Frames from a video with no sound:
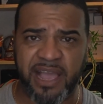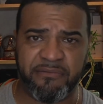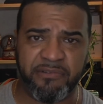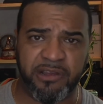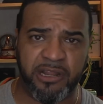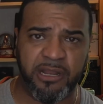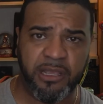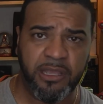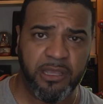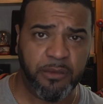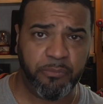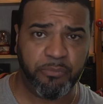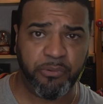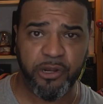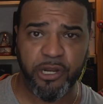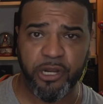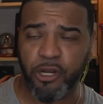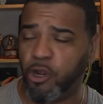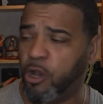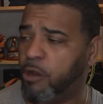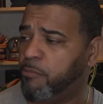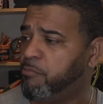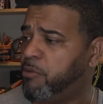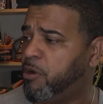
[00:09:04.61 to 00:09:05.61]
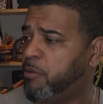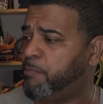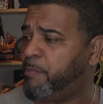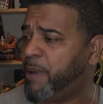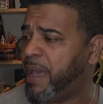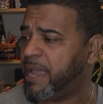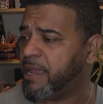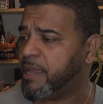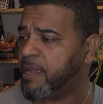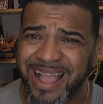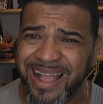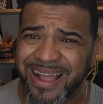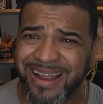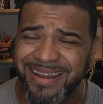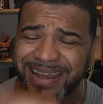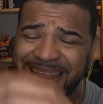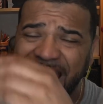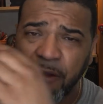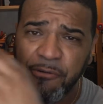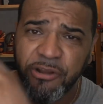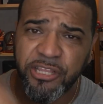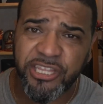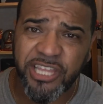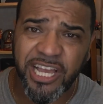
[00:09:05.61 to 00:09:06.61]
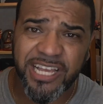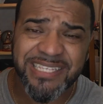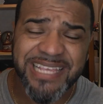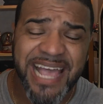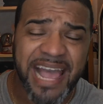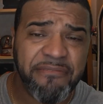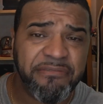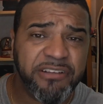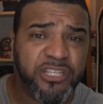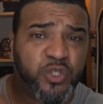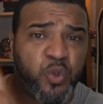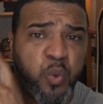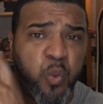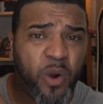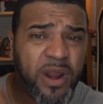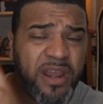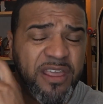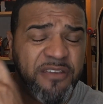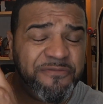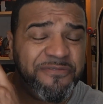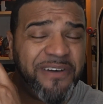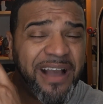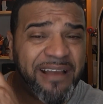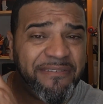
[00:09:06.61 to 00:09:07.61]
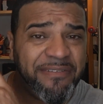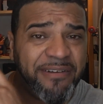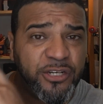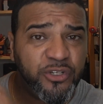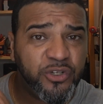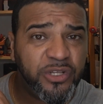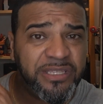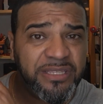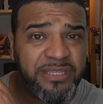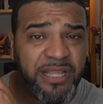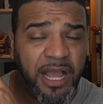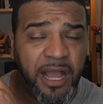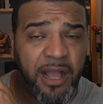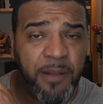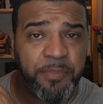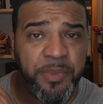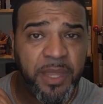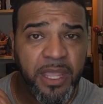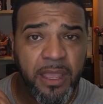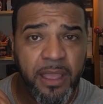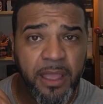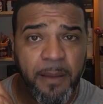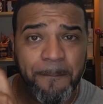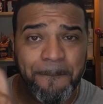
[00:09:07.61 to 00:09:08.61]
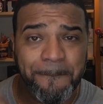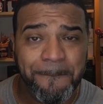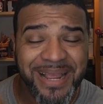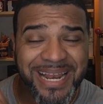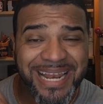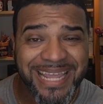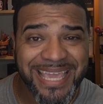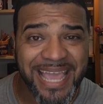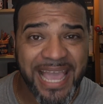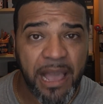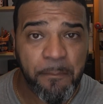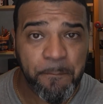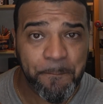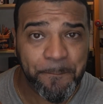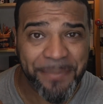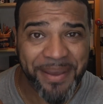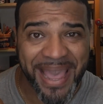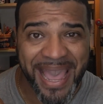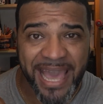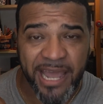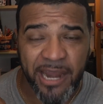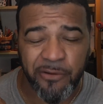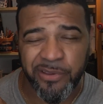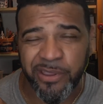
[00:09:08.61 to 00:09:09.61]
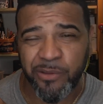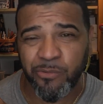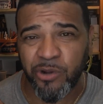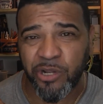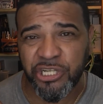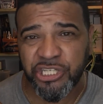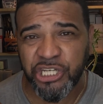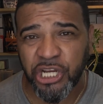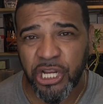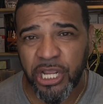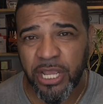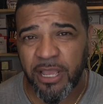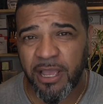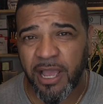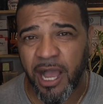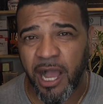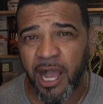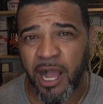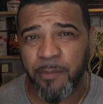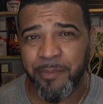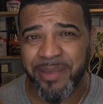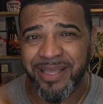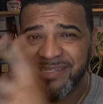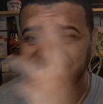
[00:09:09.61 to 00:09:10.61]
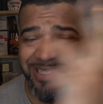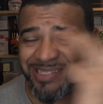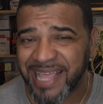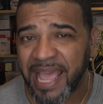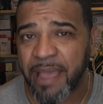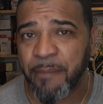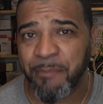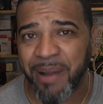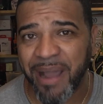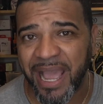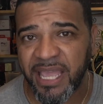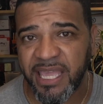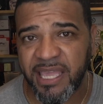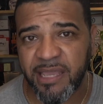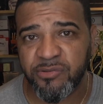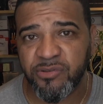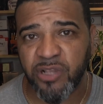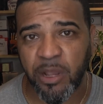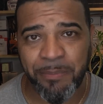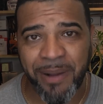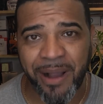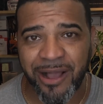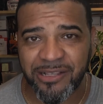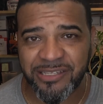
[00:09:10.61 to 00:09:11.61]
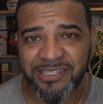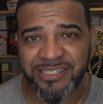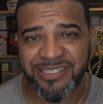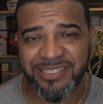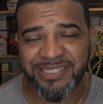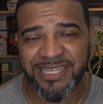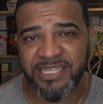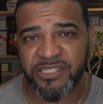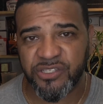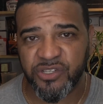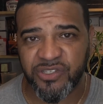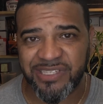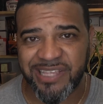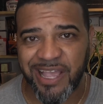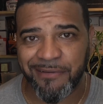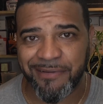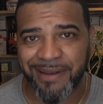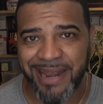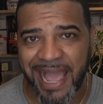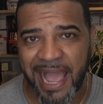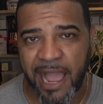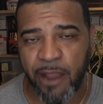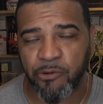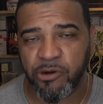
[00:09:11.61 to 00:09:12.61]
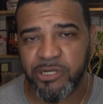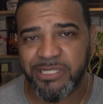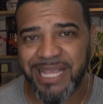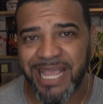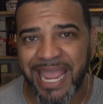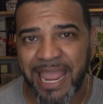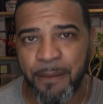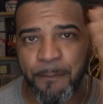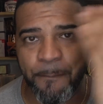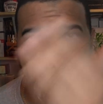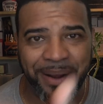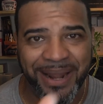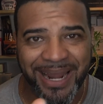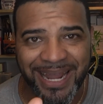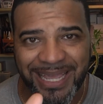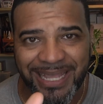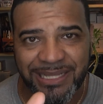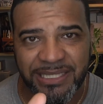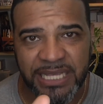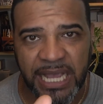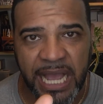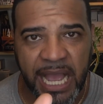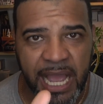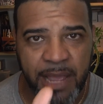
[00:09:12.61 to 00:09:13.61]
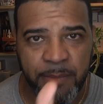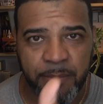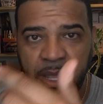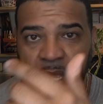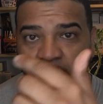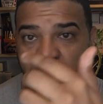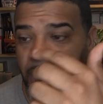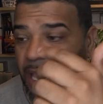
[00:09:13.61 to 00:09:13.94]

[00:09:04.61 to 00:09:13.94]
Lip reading: have a pretty long book bag. Now, it does have a 2500 milliamp battery, which in standby gives you about 6 to 7 hours. In playtime,